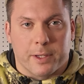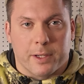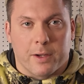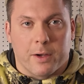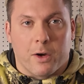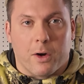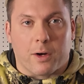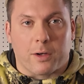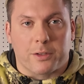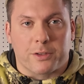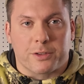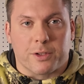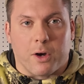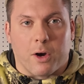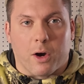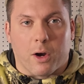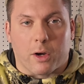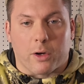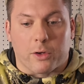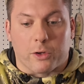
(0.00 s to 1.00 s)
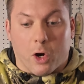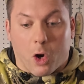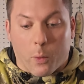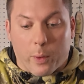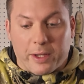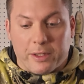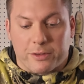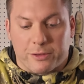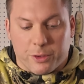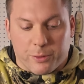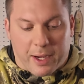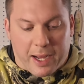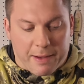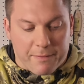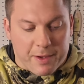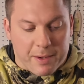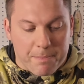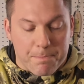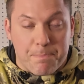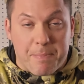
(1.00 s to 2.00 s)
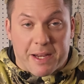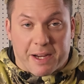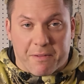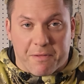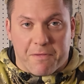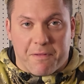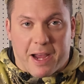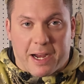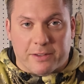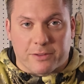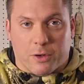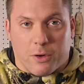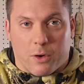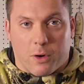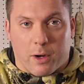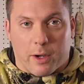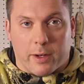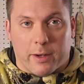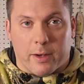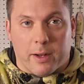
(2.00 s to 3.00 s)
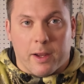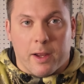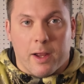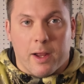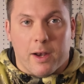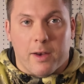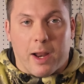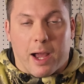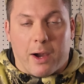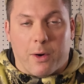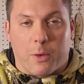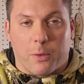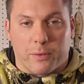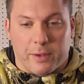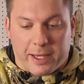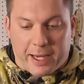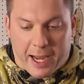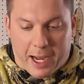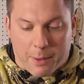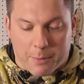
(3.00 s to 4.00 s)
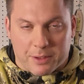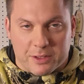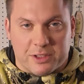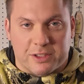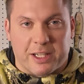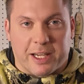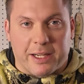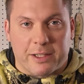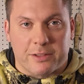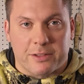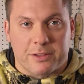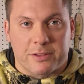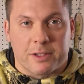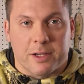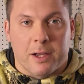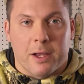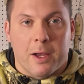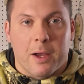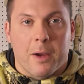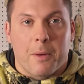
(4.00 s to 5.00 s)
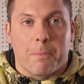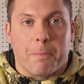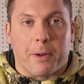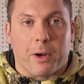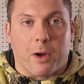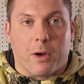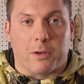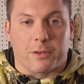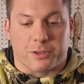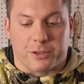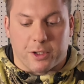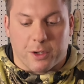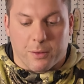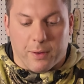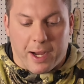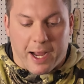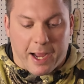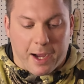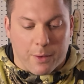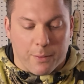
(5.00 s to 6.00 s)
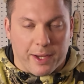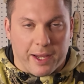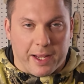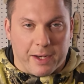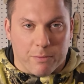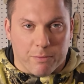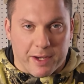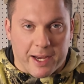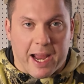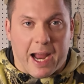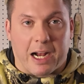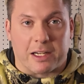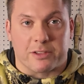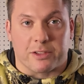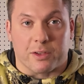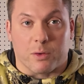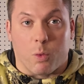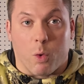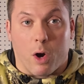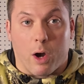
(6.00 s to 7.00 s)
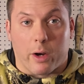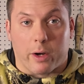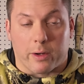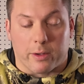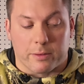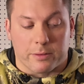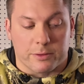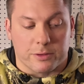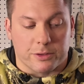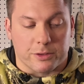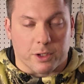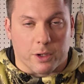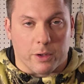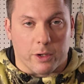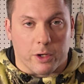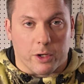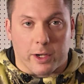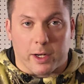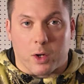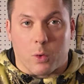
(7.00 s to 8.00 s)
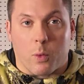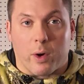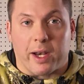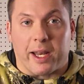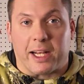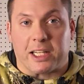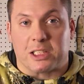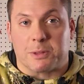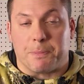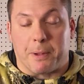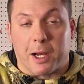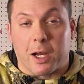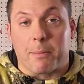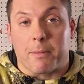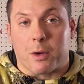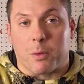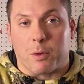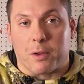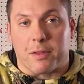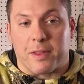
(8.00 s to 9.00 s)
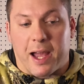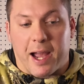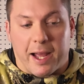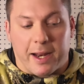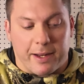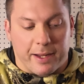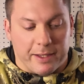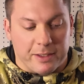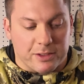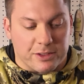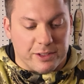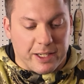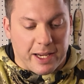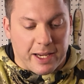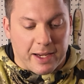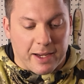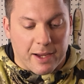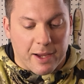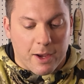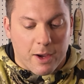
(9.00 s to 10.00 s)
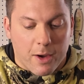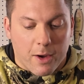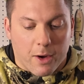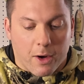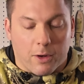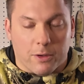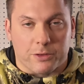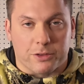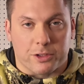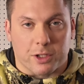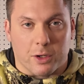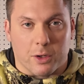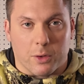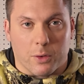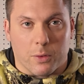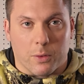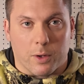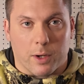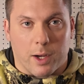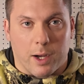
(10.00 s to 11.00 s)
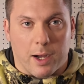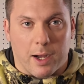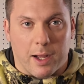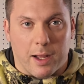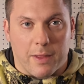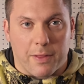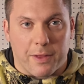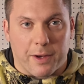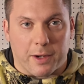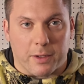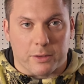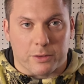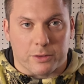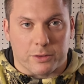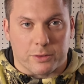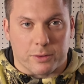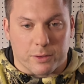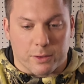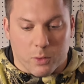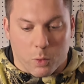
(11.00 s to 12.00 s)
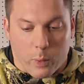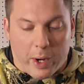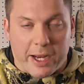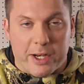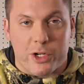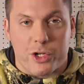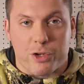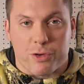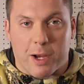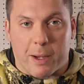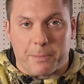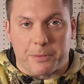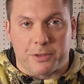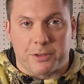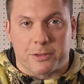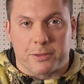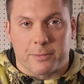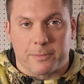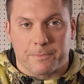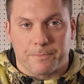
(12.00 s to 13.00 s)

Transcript: hooks are going to have a big effect on not only how it sinks, but also how it reacts in the water. So you're going to want to experiment with that and see. Also, there's the weight strips